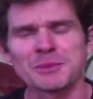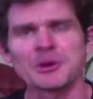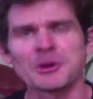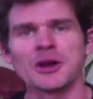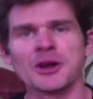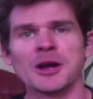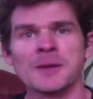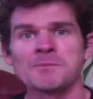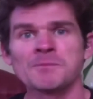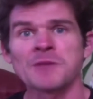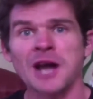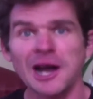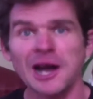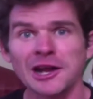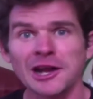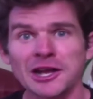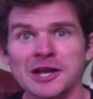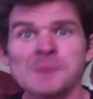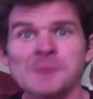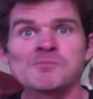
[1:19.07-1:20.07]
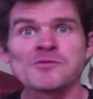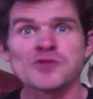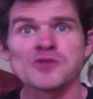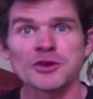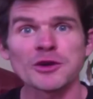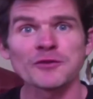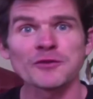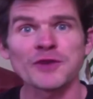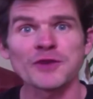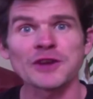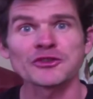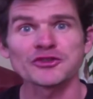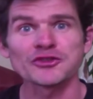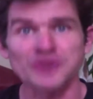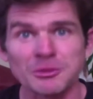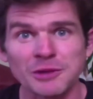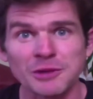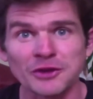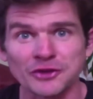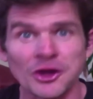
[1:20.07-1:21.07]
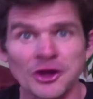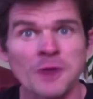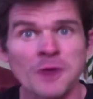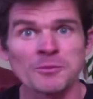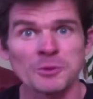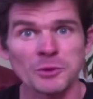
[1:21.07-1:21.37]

People go, Harley, you're on fucking stimulants.